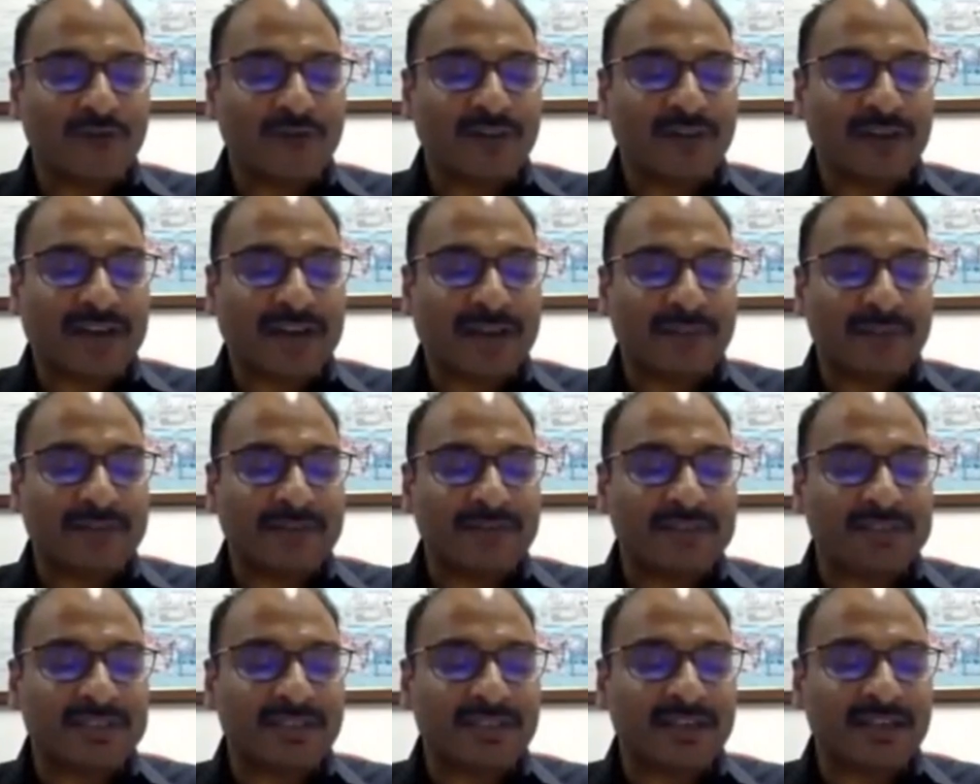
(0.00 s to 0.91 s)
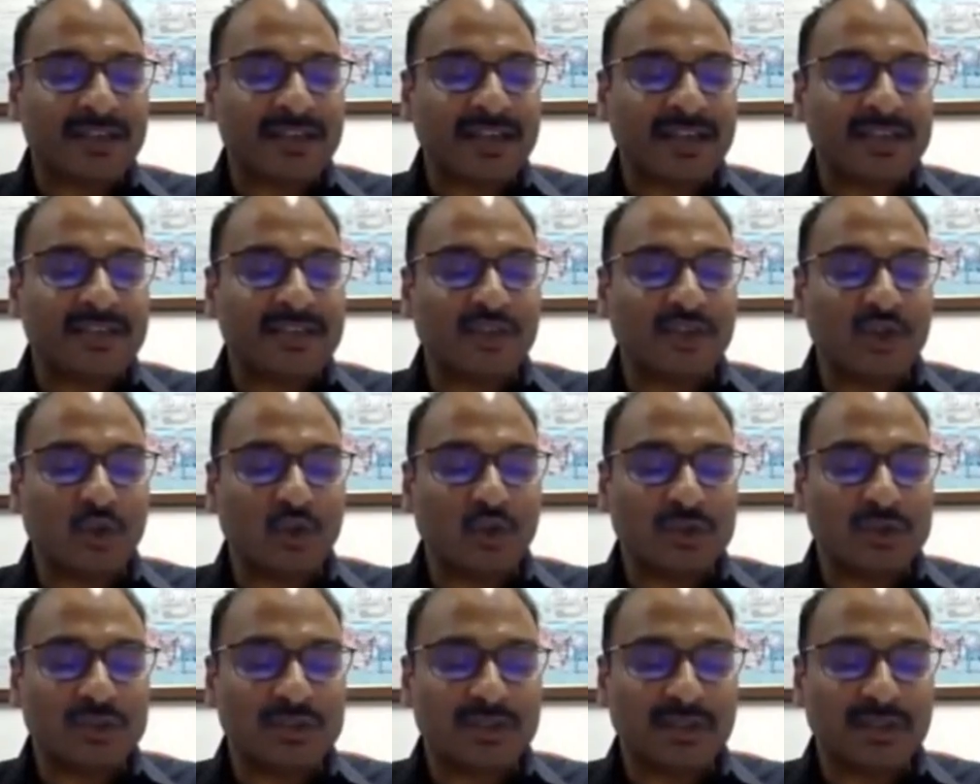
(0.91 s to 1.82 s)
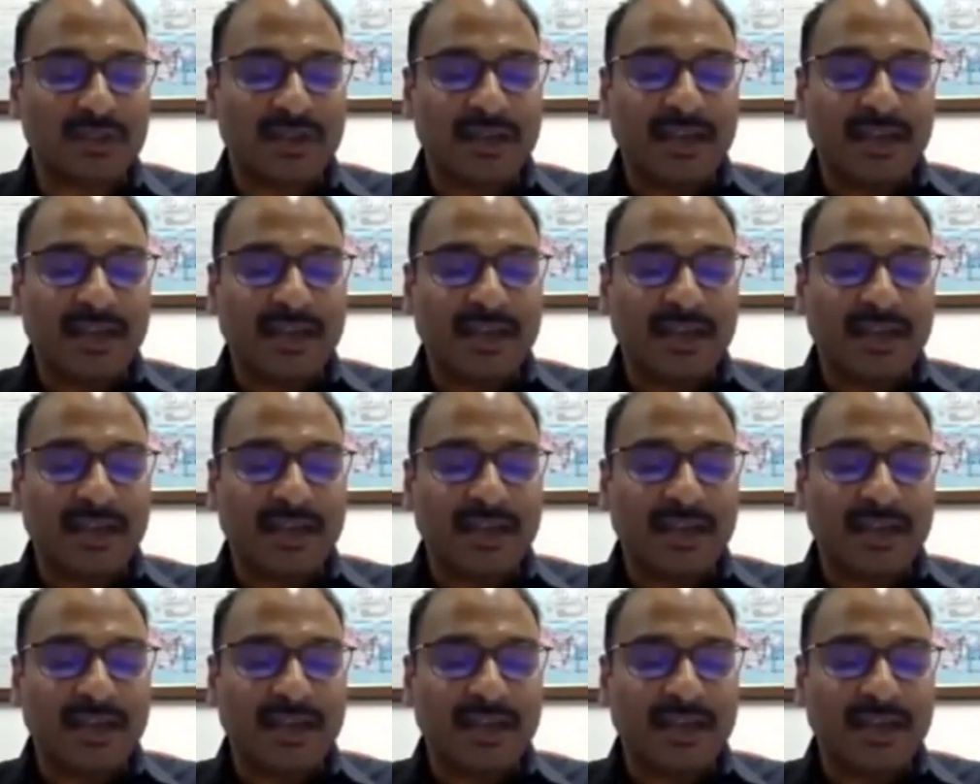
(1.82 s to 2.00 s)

remdesivir is used